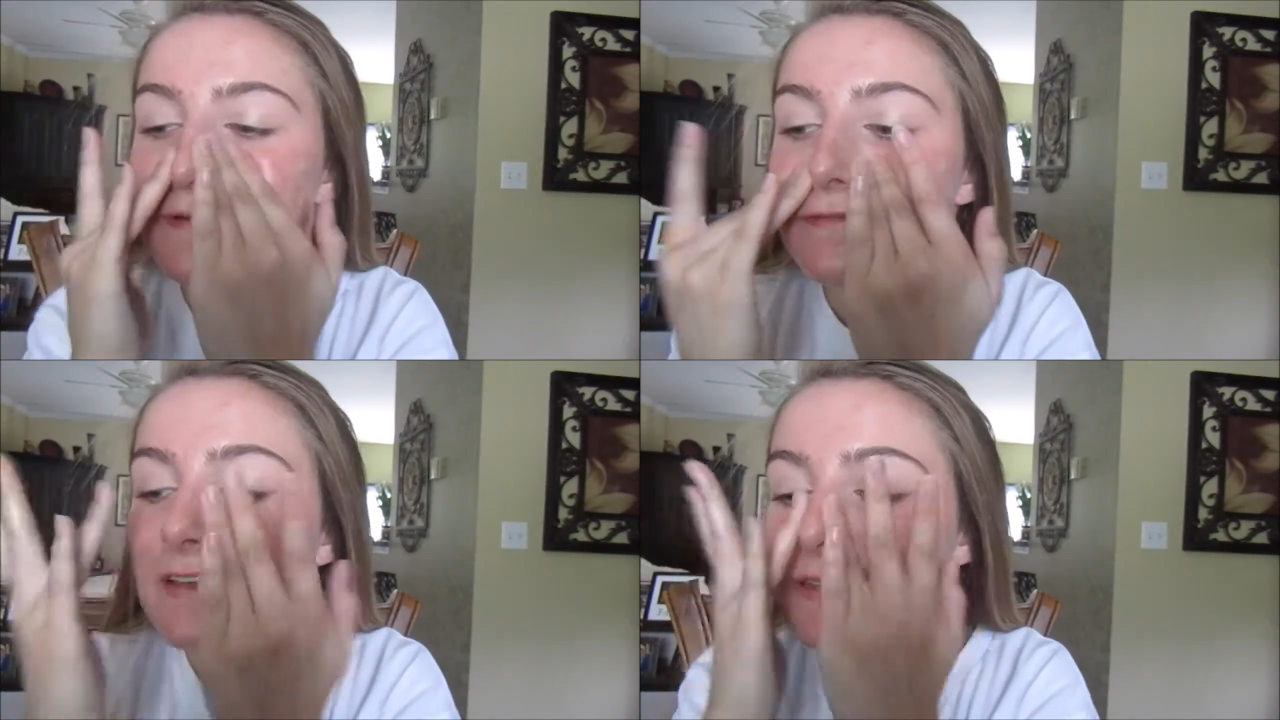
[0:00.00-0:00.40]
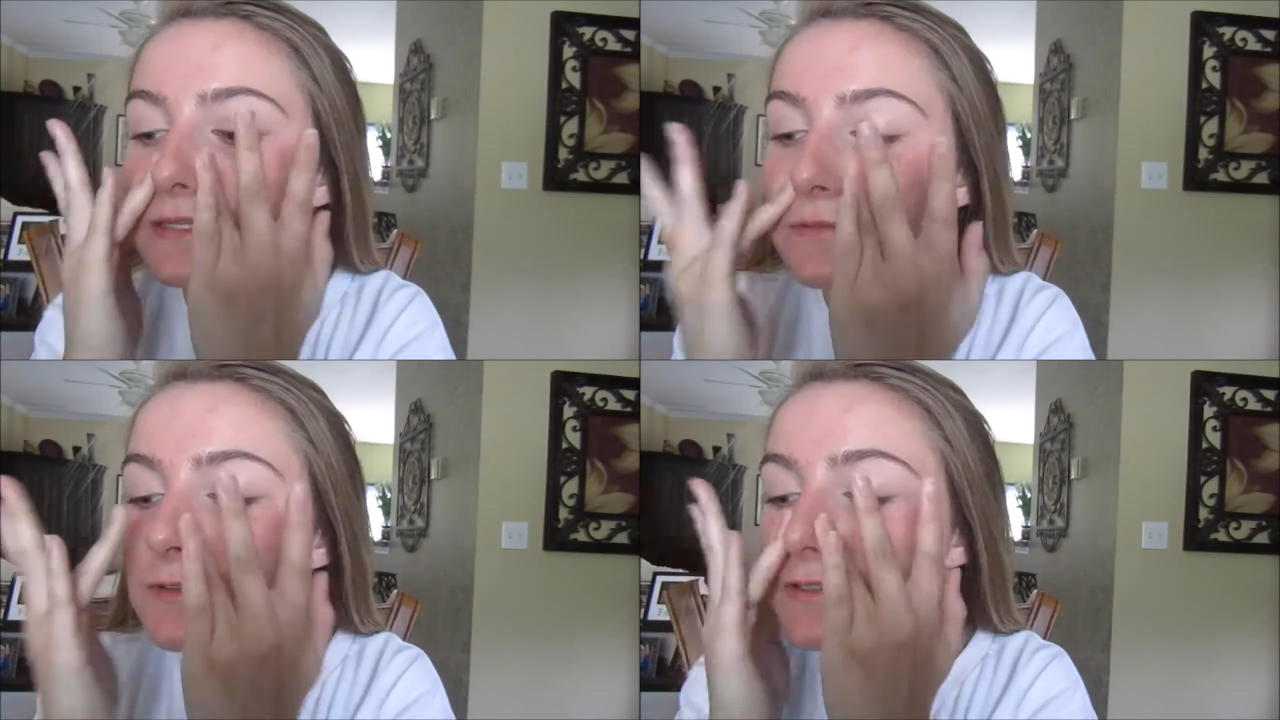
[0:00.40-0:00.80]
face, and
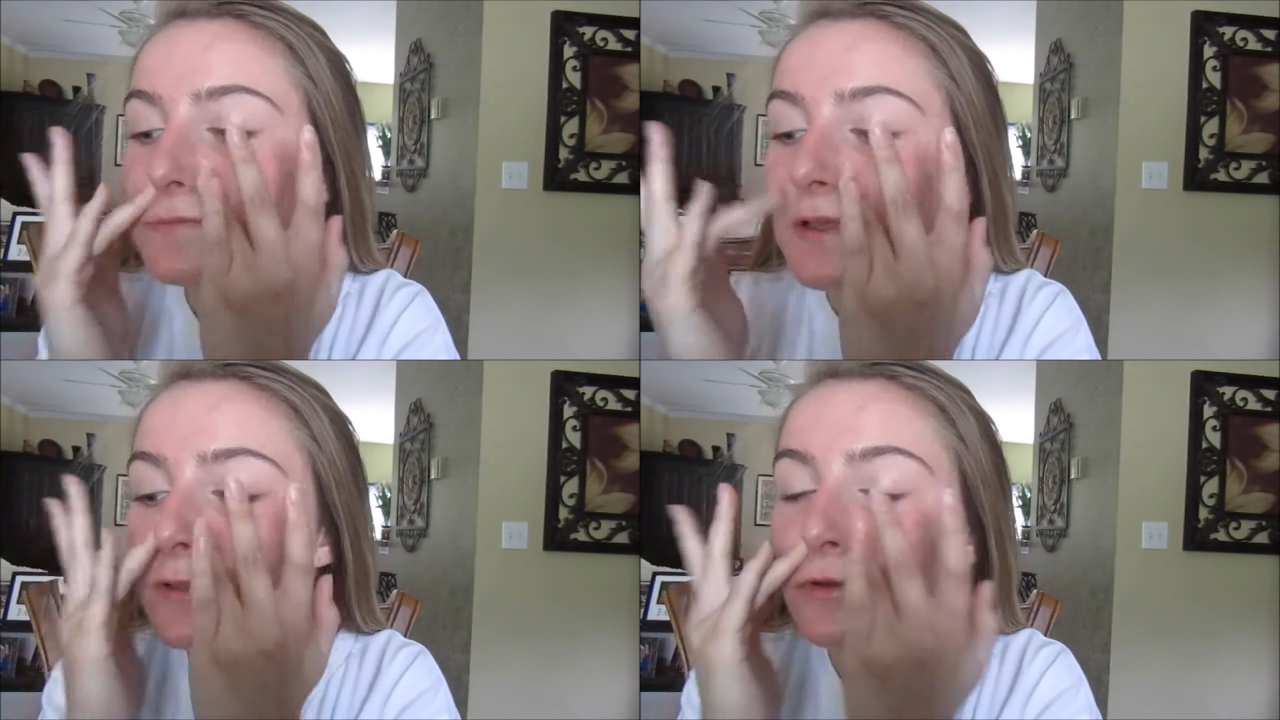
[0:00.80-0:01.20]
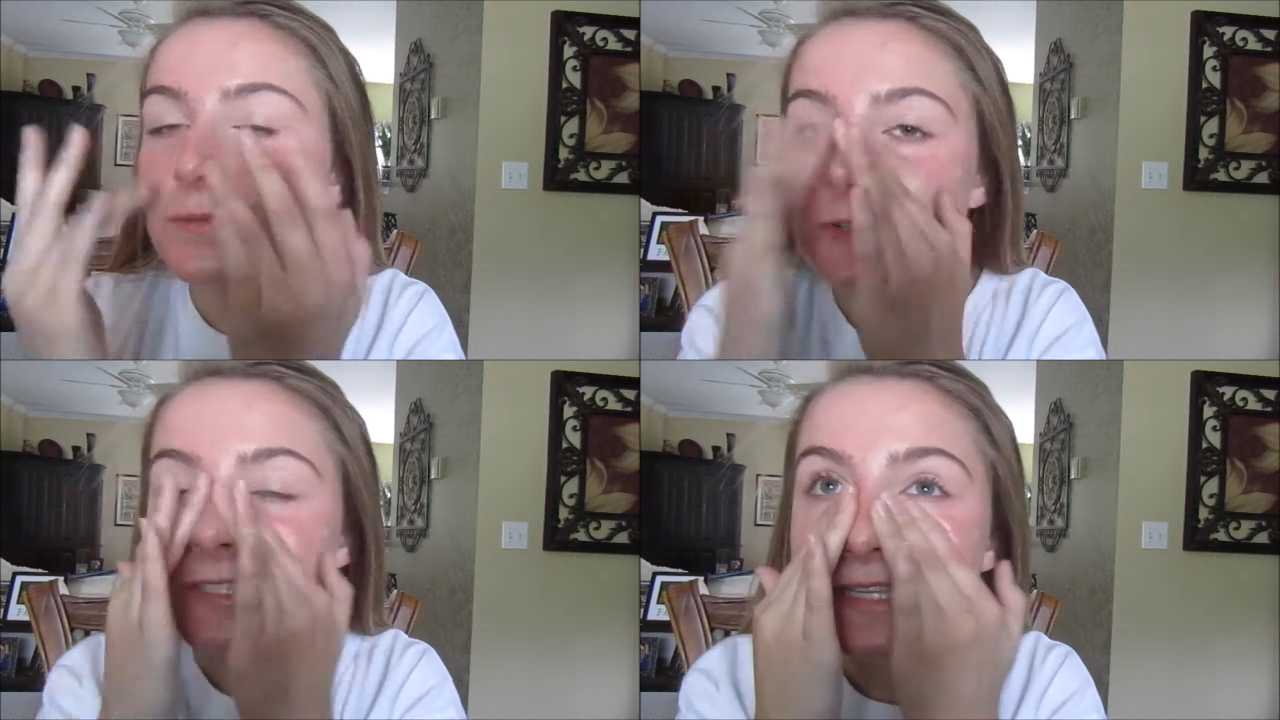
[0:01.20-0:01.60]
I'm using my
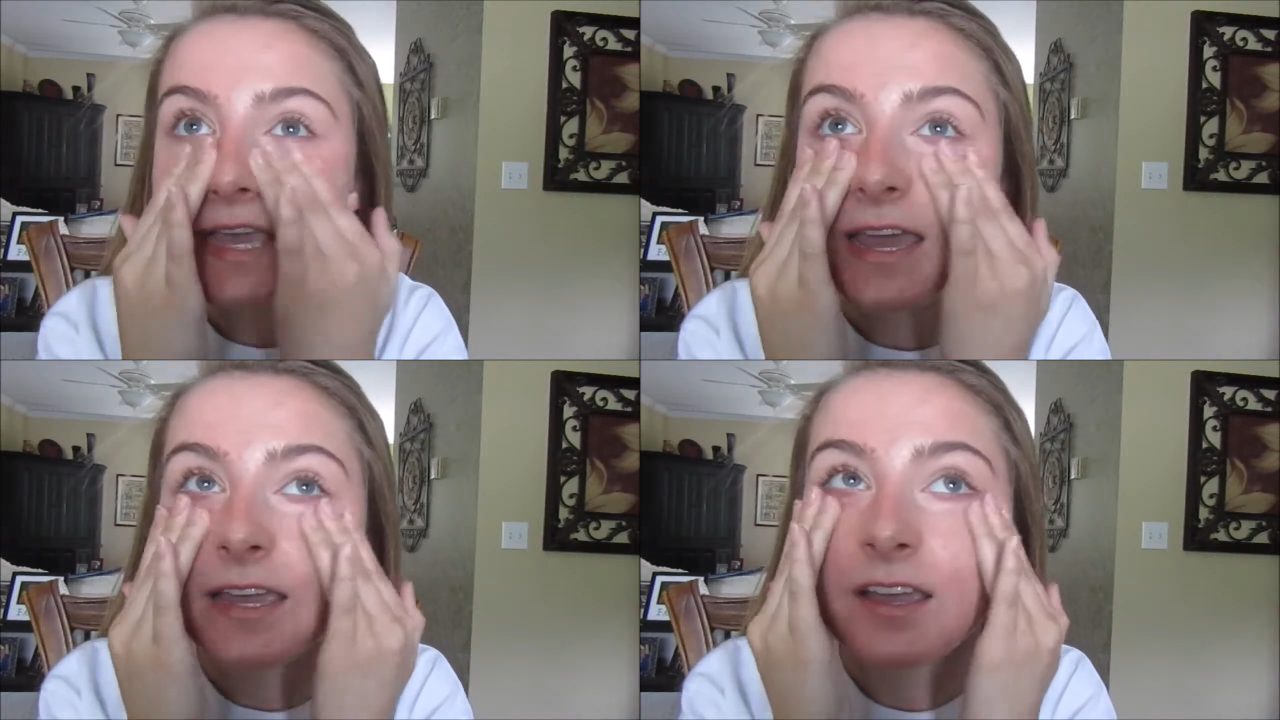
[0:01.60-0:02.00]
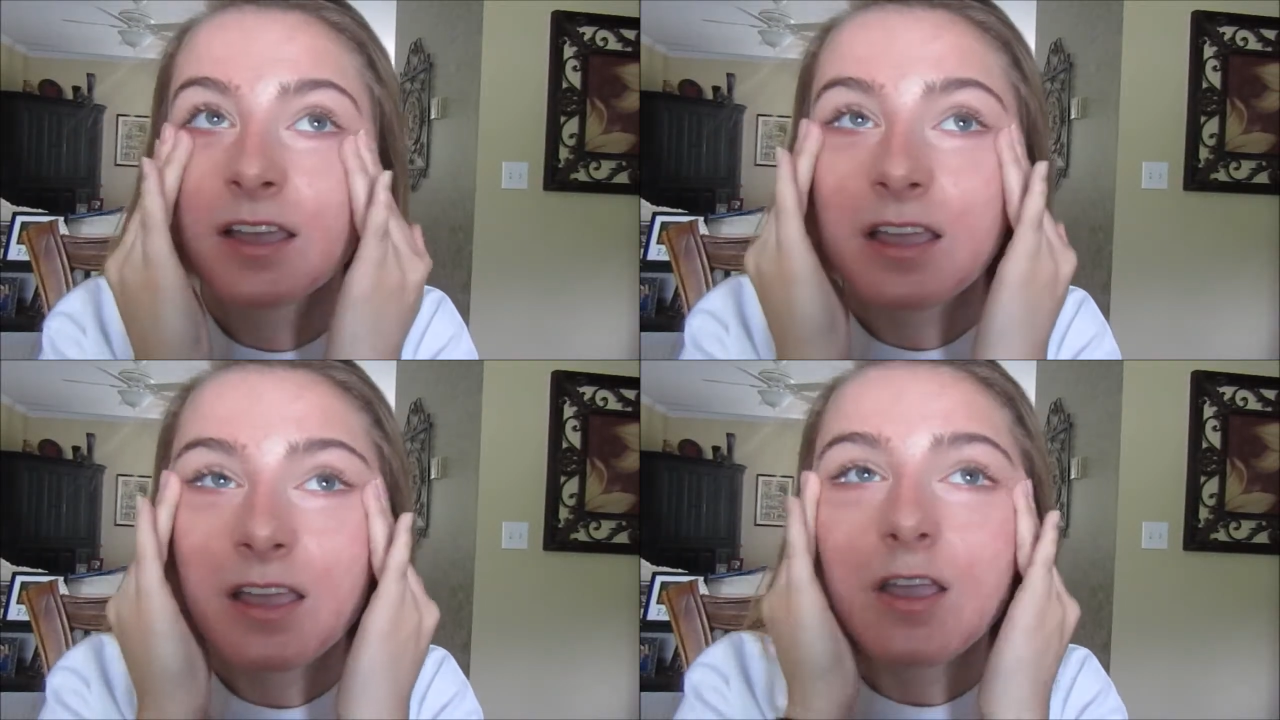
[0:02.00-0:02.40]
Mercier
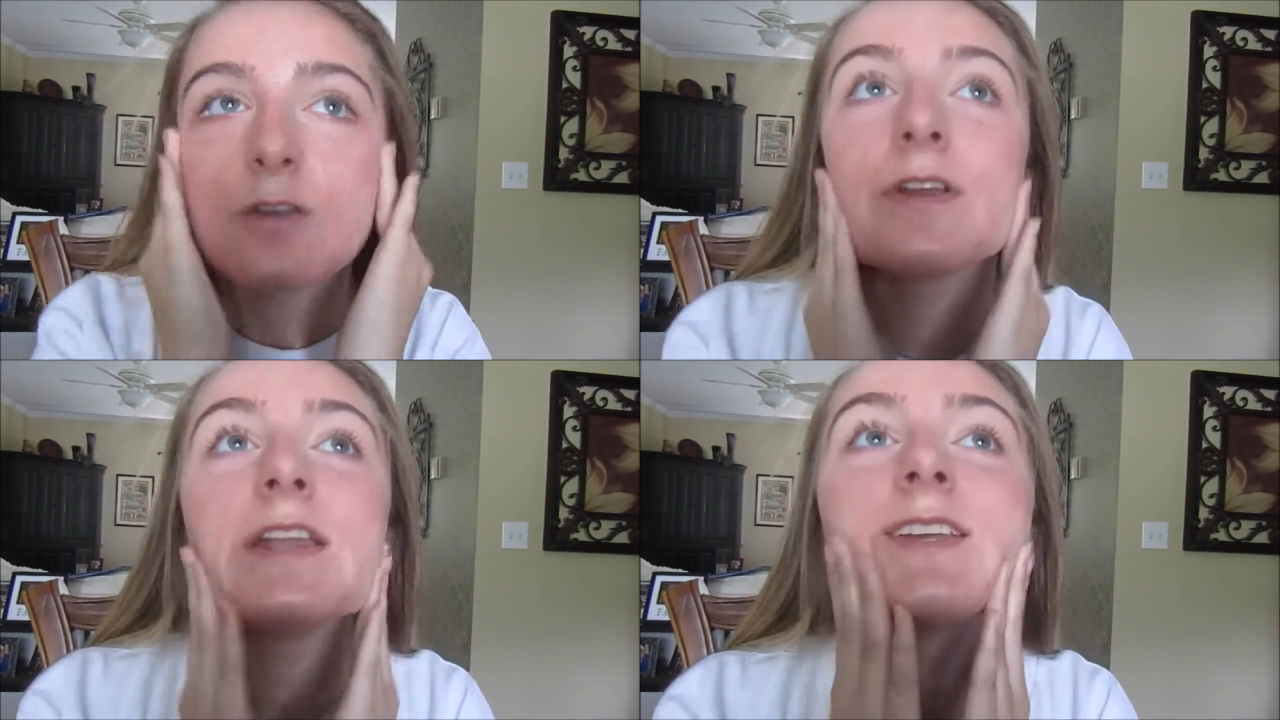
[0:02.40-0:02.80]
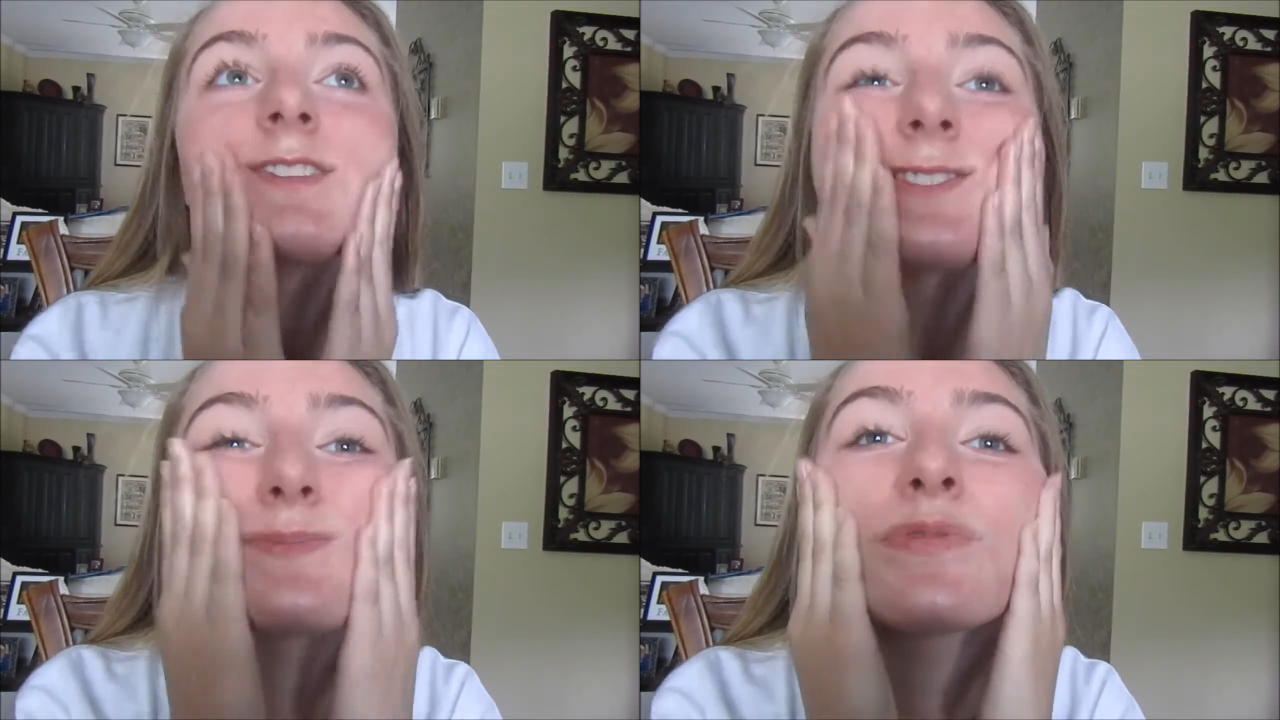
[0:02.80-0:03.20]

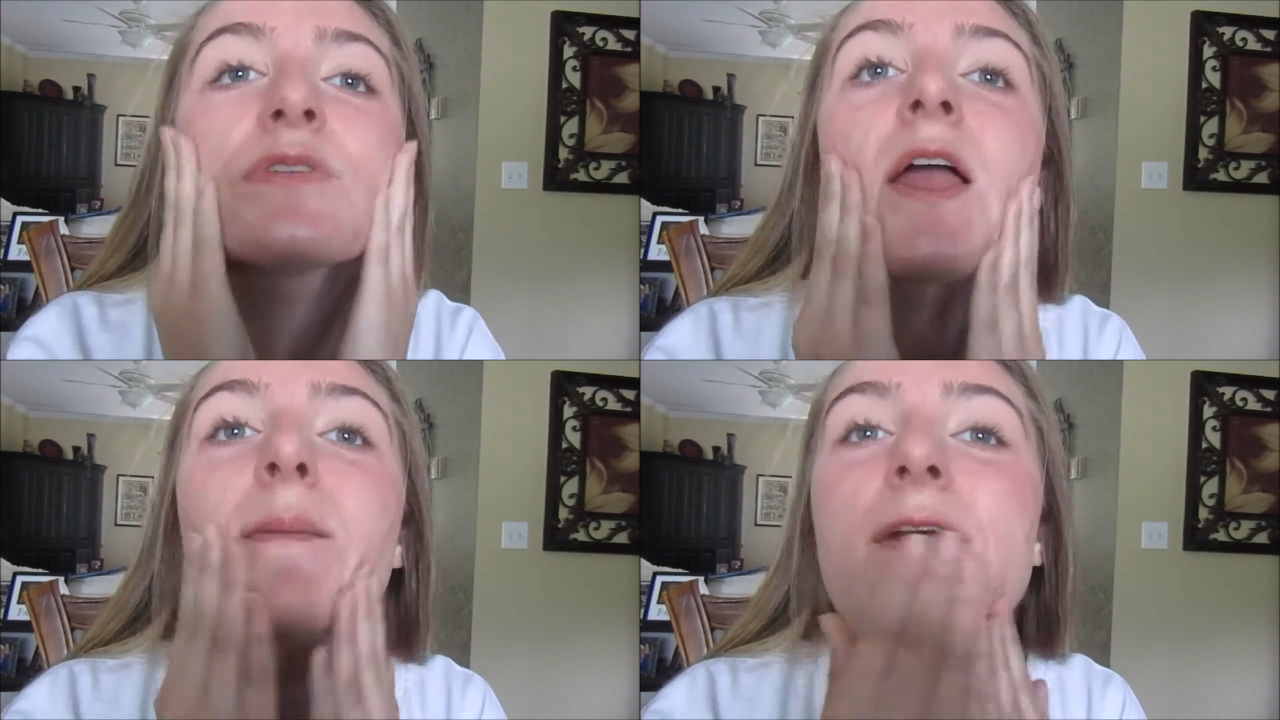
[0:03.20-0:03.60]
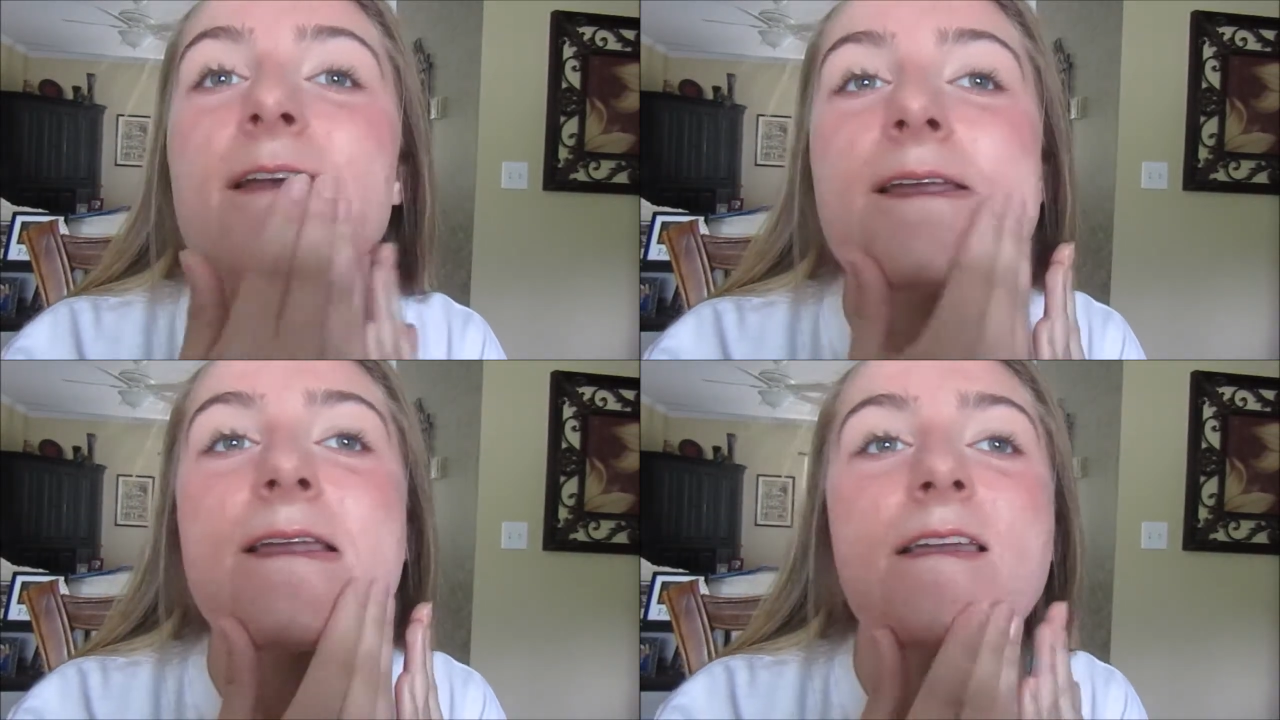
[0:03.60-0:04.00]
Radiance primer.